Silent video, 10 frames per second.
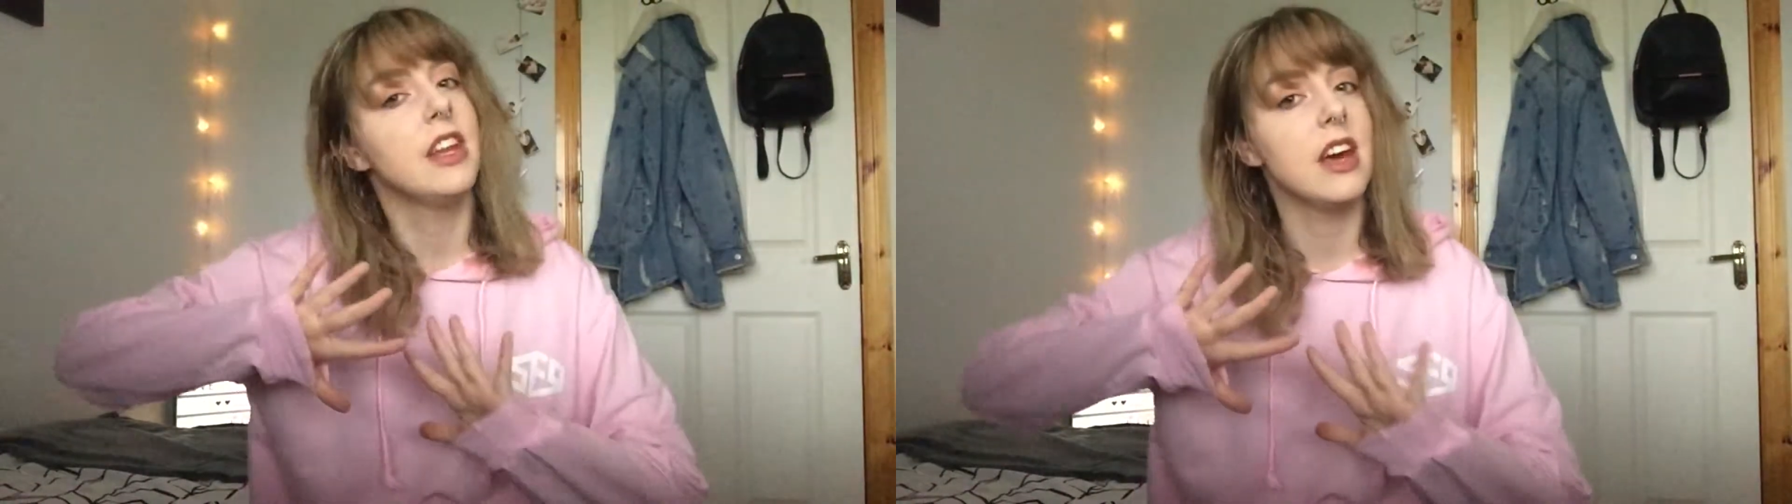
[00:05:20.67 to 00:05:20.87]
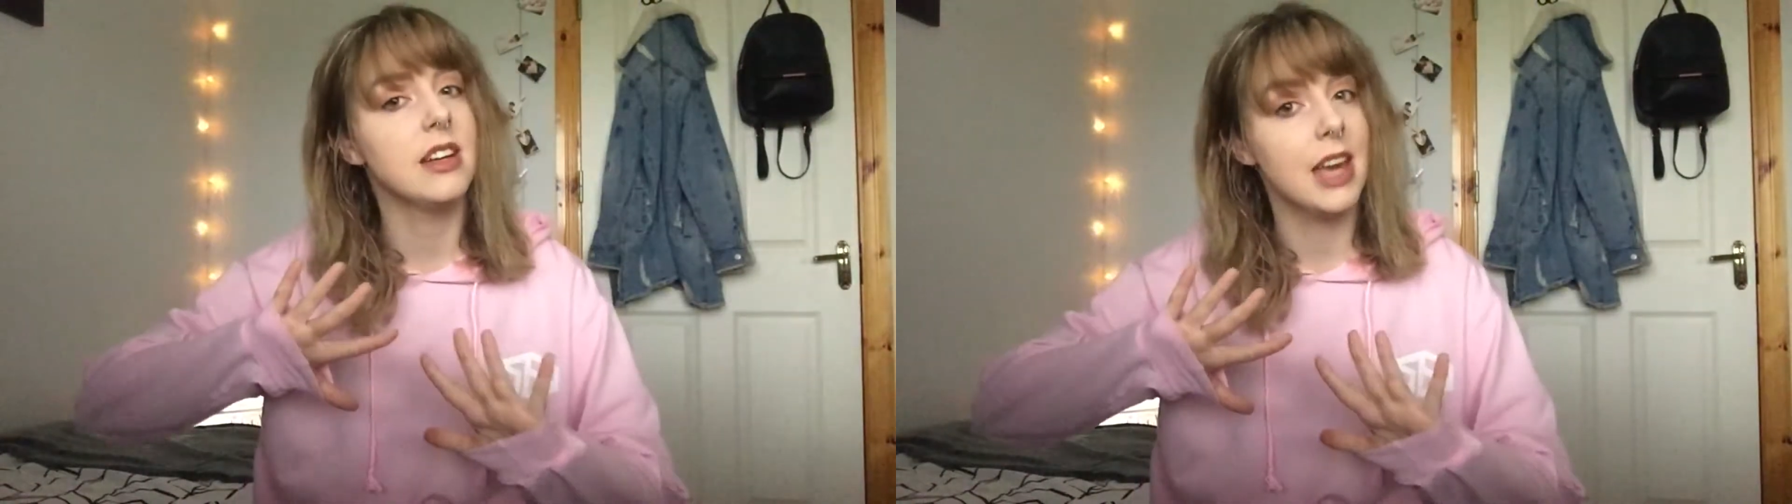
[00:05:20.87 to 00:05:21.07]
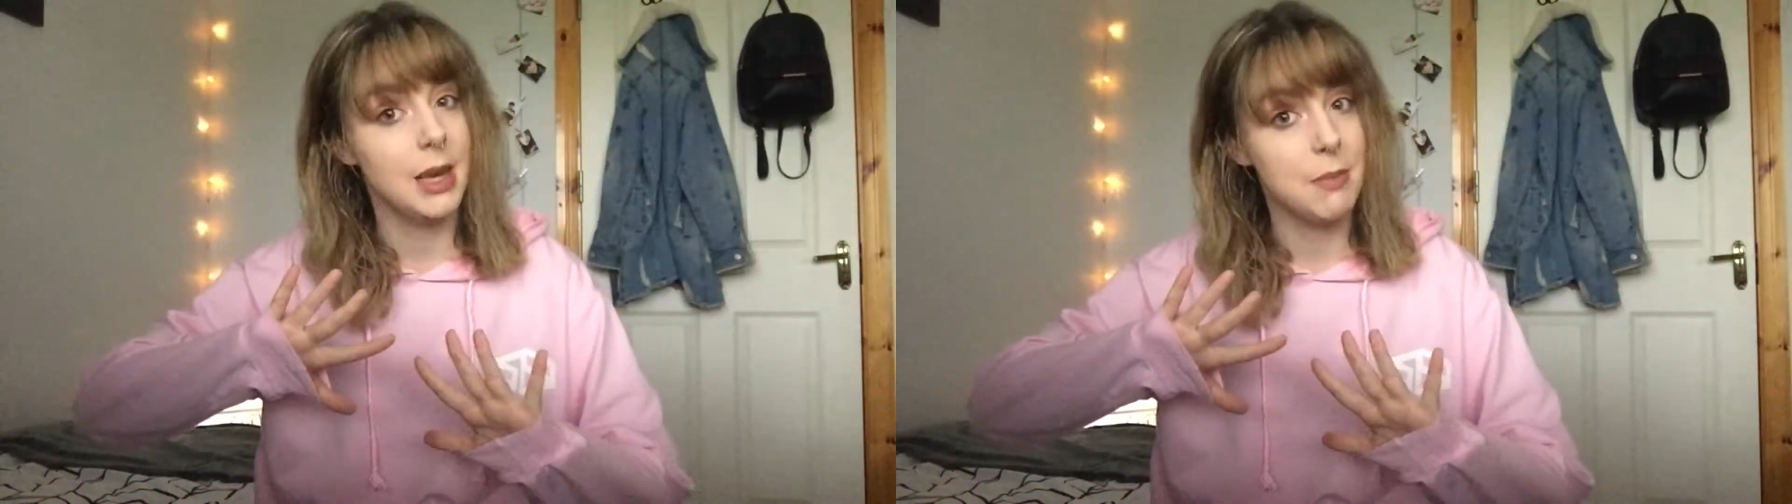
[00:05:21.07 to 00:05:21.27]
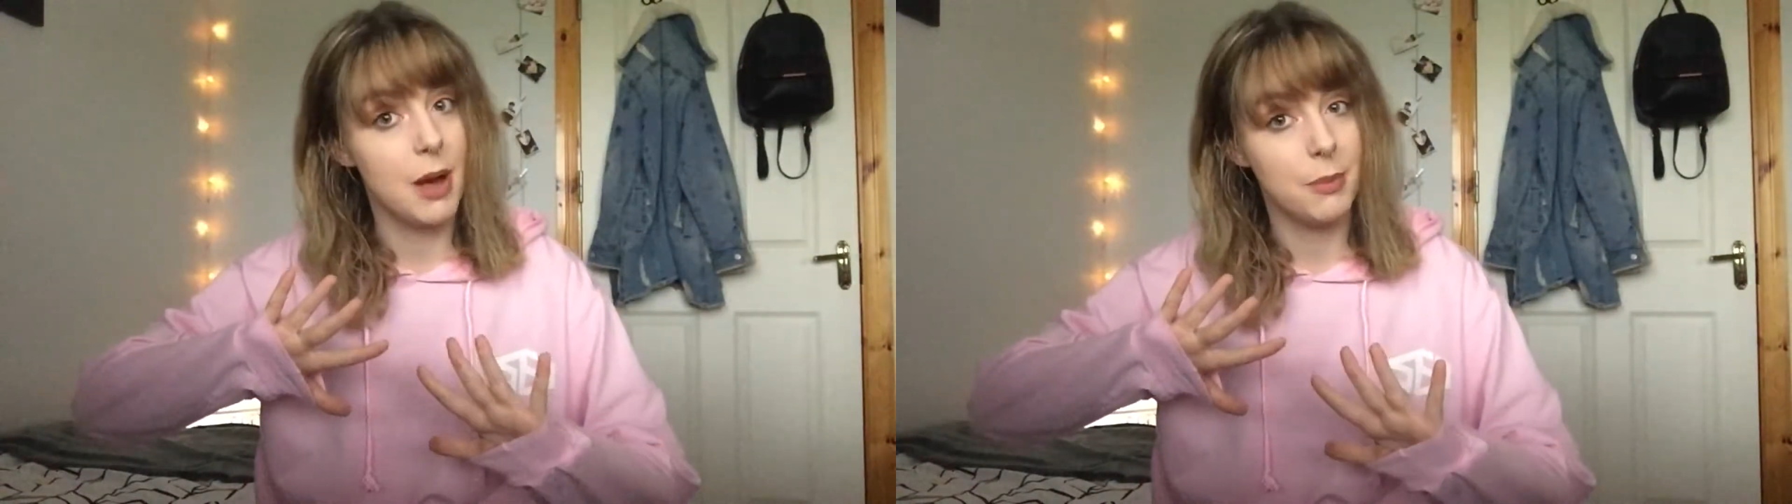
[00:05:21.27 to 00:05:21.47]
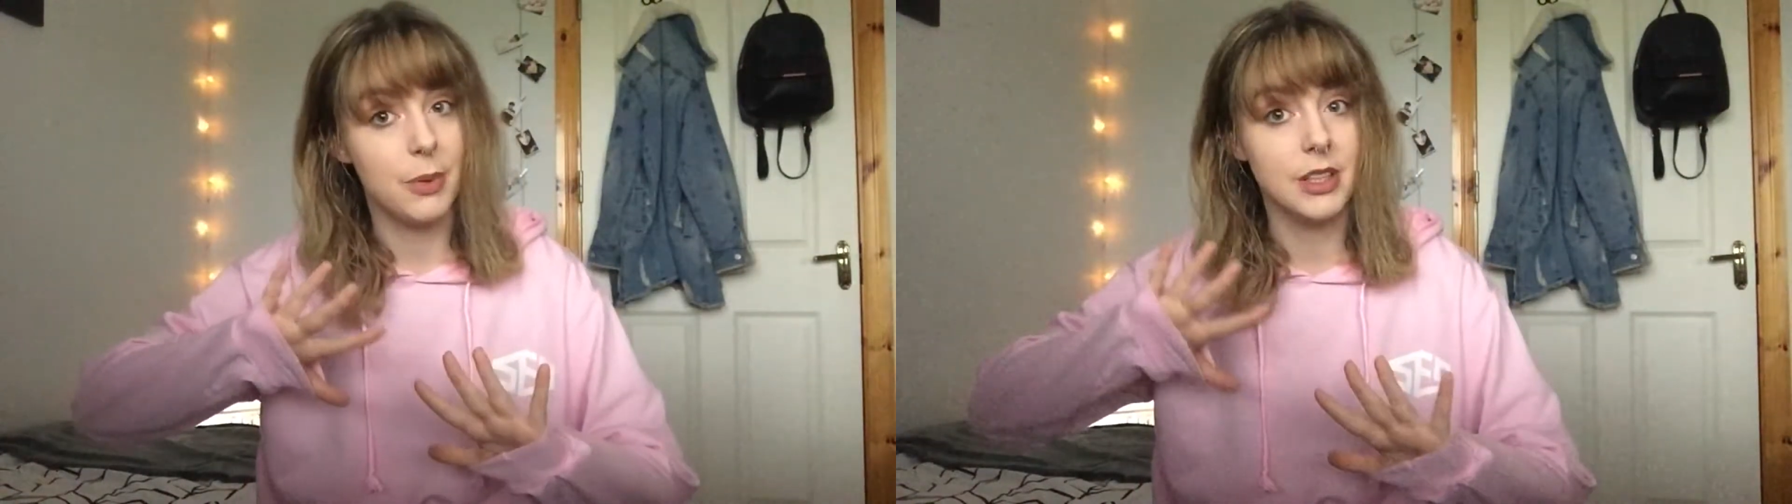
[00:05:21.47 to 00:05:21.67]

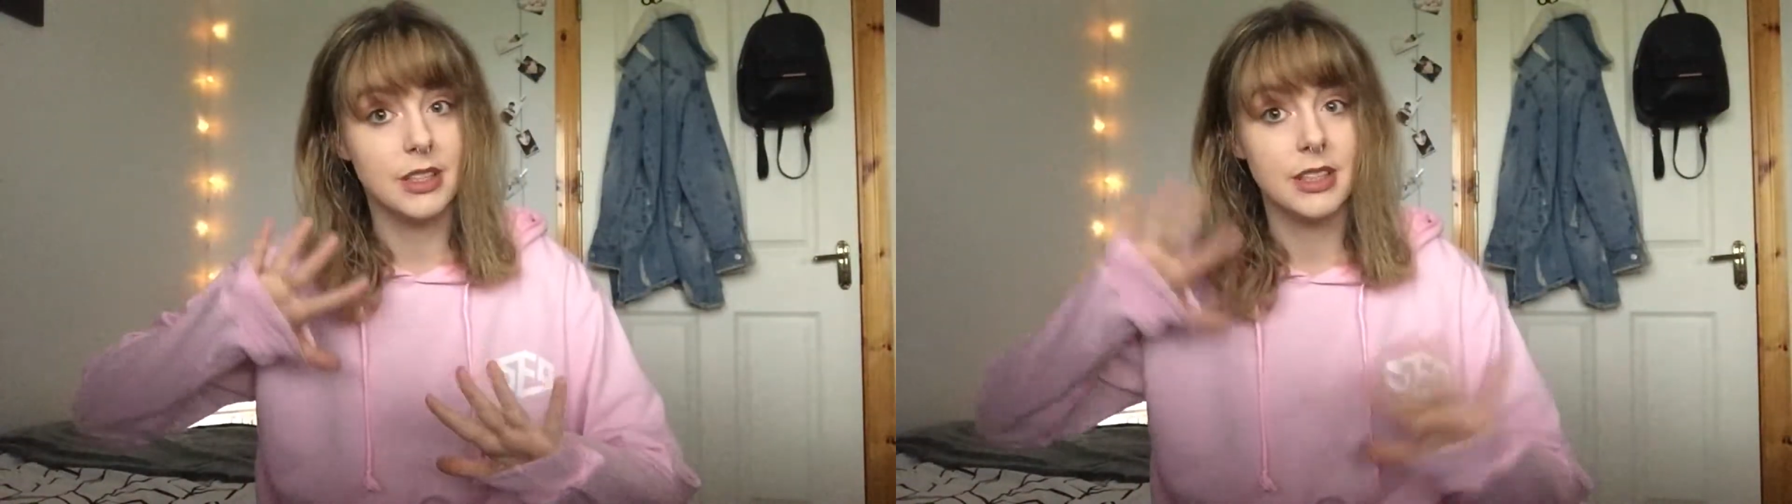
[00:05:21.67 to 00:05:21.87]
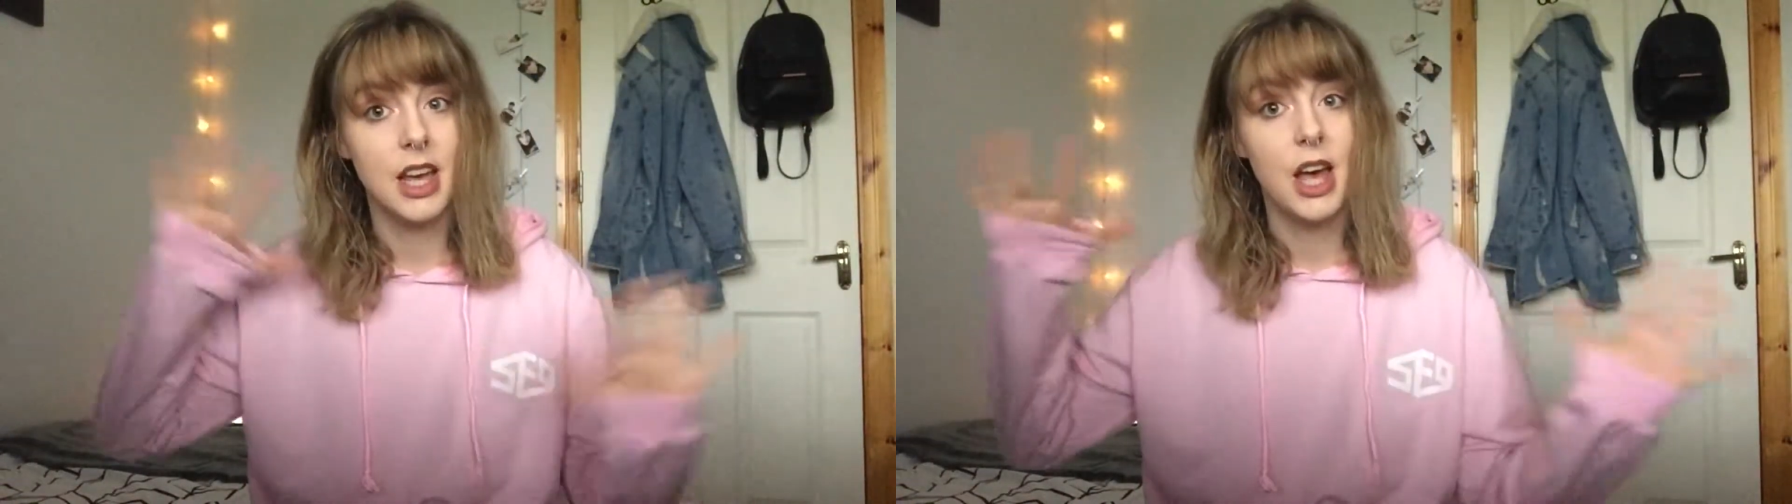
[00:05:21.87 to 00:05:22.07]
non-K-pop ones.